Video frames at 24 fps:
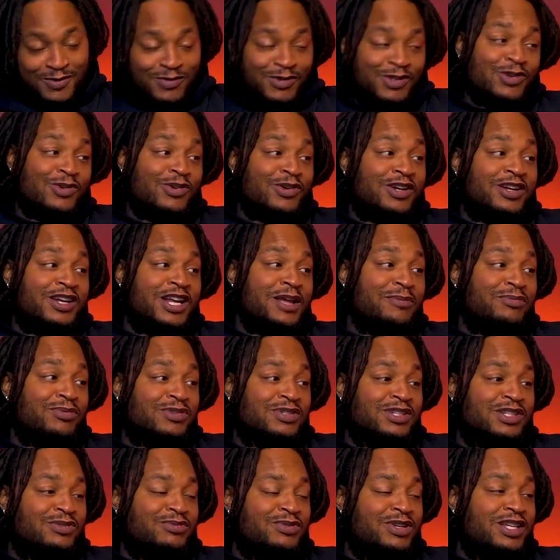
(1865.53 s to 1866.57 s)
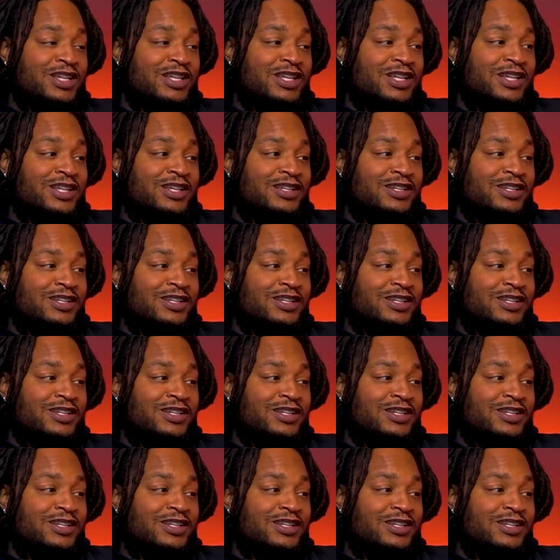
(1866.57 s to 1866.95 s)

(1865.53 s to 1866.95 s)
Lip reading: We going to Naples this weekend?